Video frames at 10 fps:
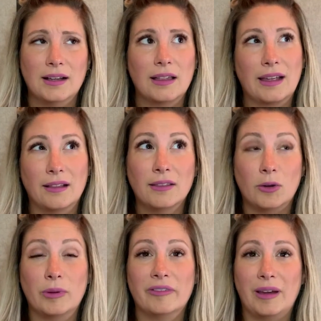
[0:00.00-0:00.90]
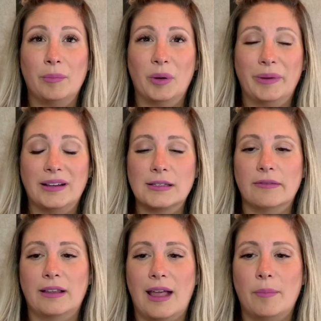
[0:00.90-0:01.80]
like a little bit of like burping and stuff
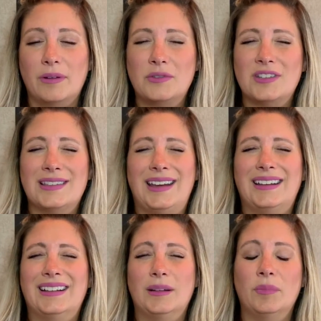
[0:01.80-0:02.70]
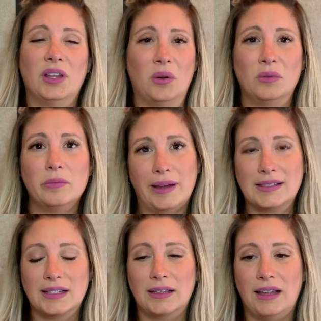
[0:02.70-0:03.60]
like that, but it was just like bloat,
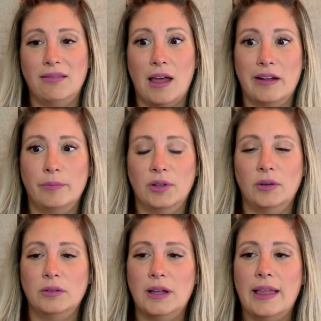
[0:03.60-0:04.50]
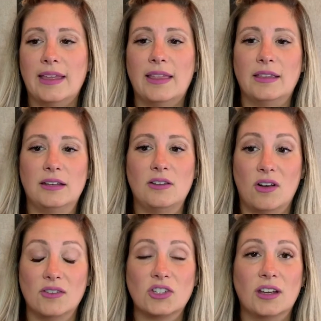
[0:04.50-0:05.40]
basically a lot of bloat, and then the
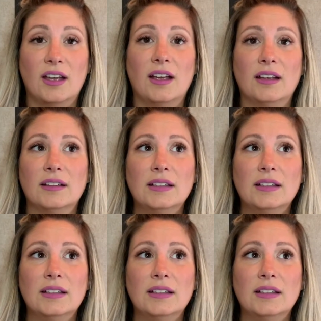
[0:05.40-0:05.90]
nausea